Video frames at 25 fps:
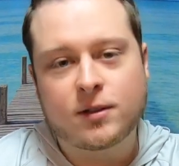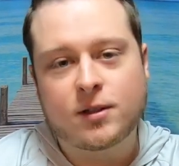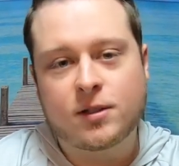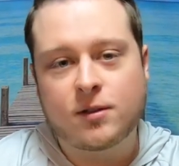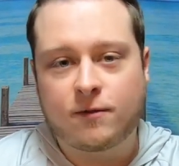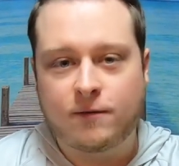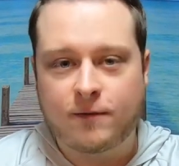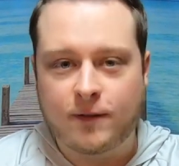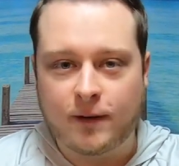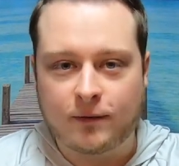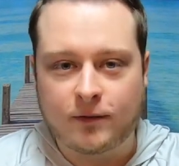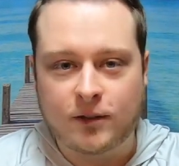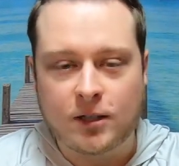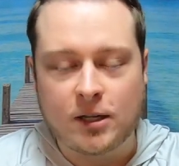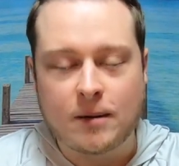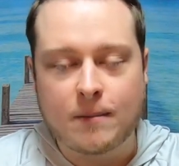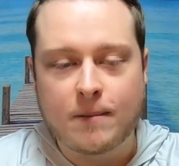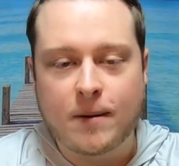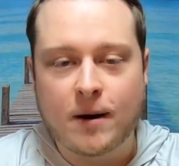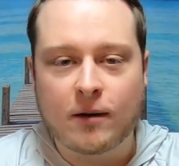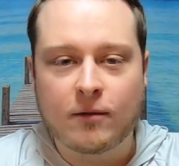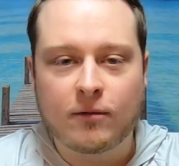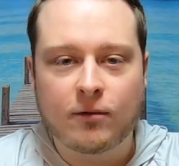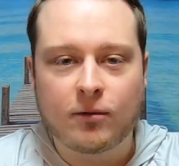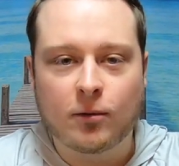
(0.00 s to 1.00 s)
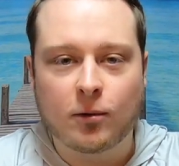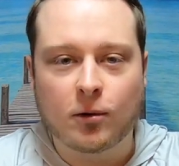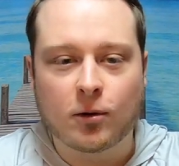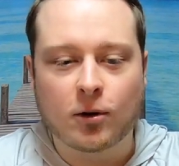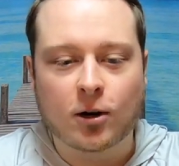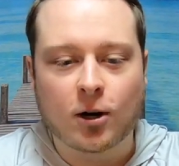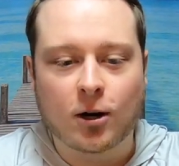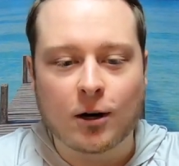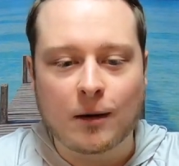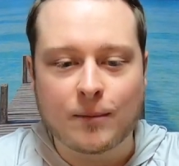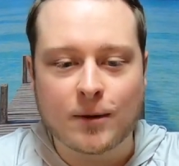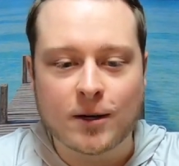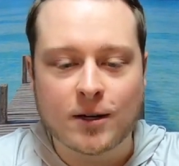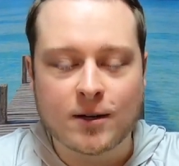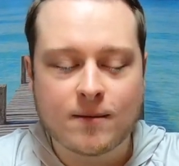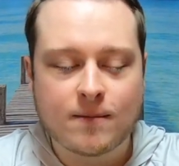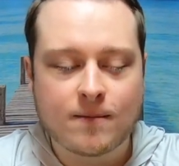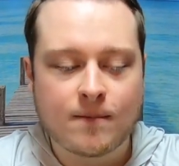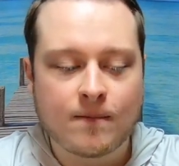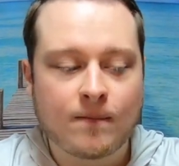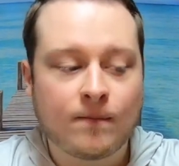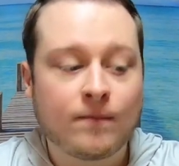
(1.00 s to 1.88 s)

to 15 pound fluorocarbon,